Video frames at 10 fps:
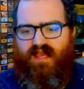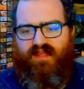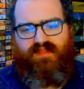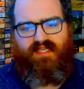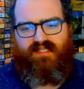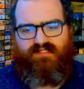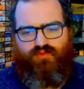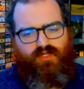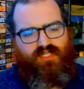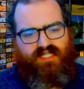These
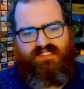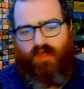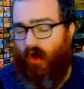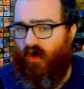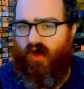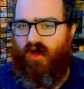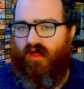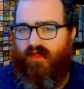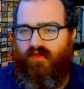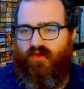were just
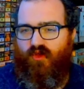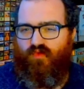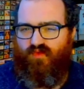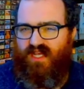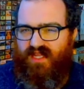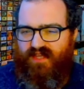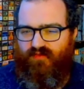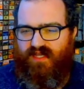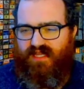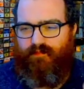all really,
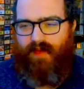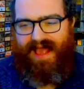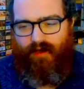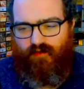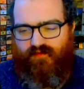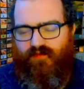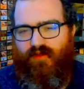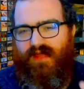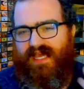really powerful,